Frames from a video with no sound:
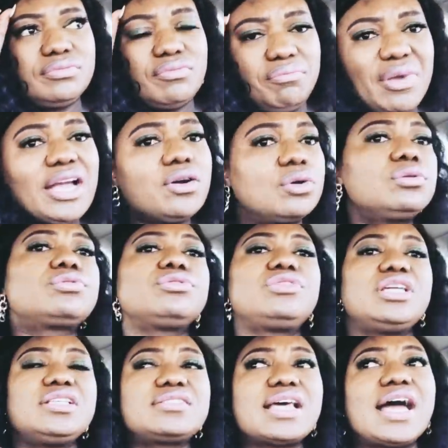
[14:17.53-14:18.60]
Men go through
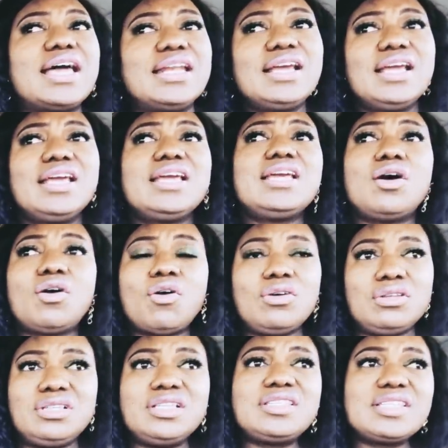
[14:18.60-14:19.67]
things. And
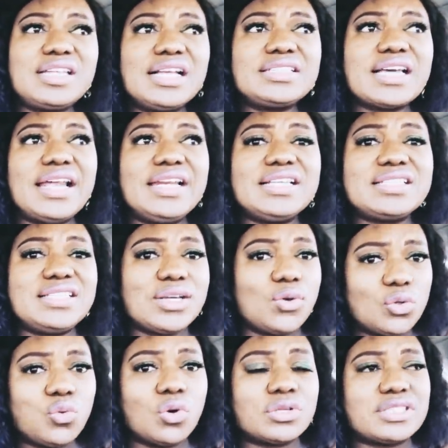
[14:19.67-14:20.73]
incidentally, it's the
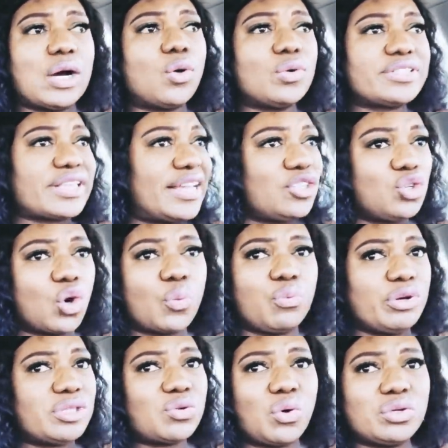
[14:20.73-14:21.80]
good ones that always end up
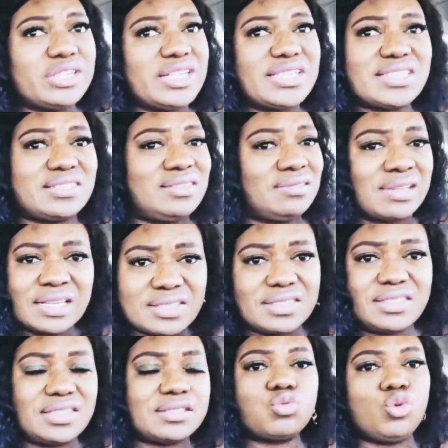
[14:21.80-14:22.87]
with all these
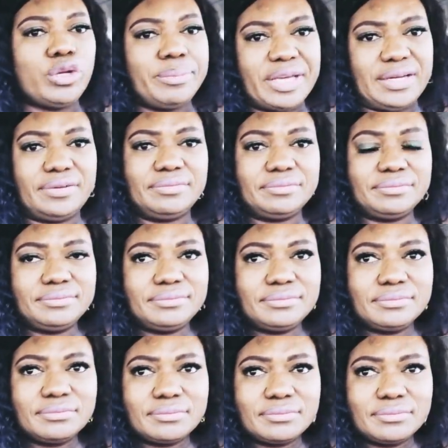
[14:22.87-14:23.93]
narcissist women.
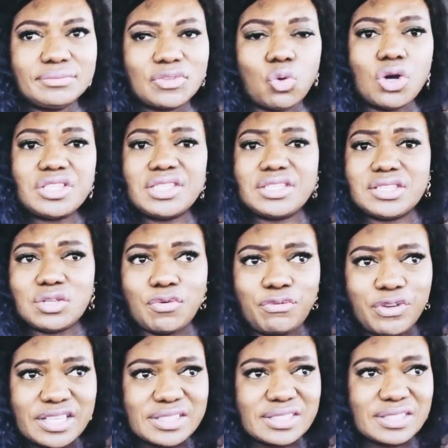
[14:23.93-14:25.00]
What is his
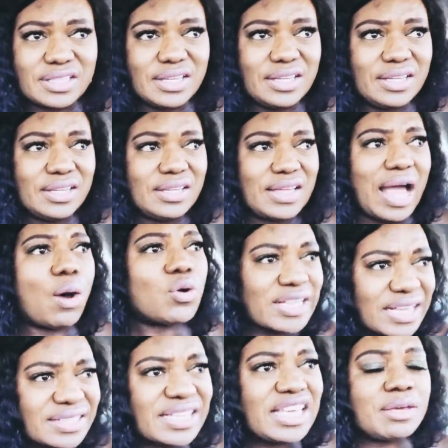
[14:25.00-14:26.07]
offense? I was
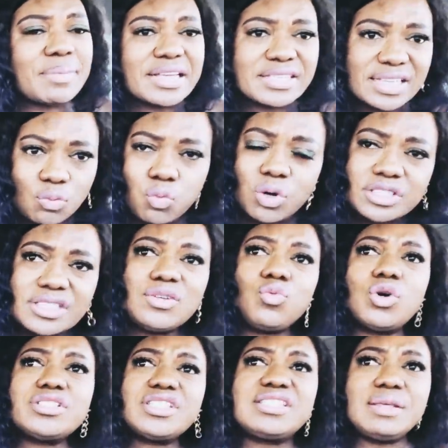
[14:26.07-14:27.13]
asking him, I said,
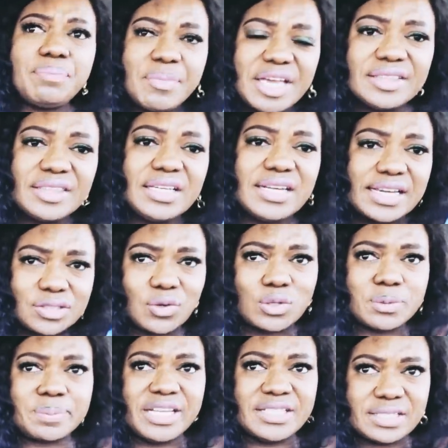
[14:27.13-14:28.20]
what is the main thing that she
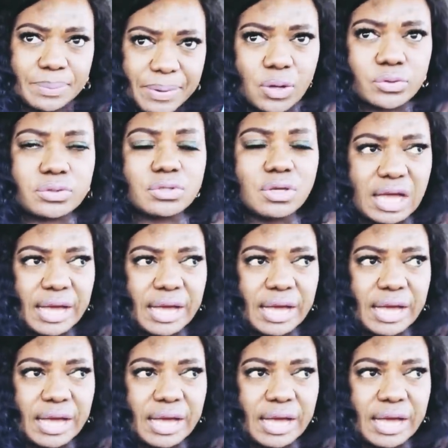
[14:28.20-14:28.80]
complains about